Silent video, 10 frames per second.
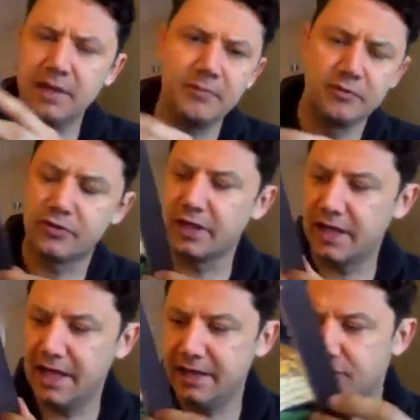remember if it's the late
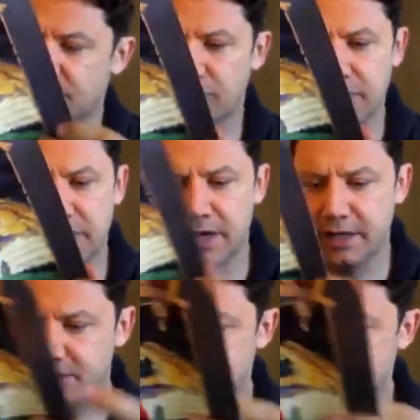80s or early
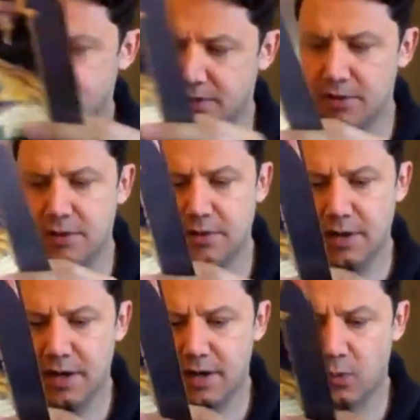90s,
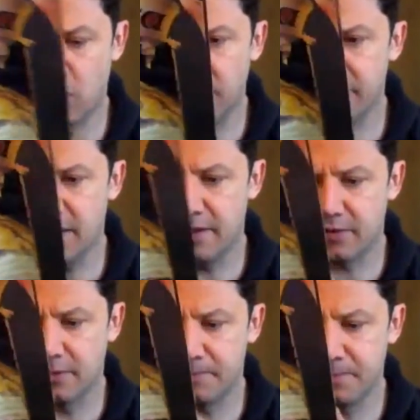one or the
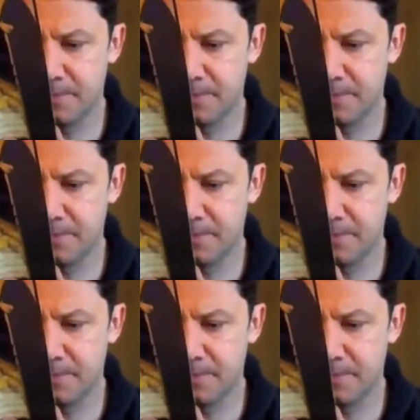other,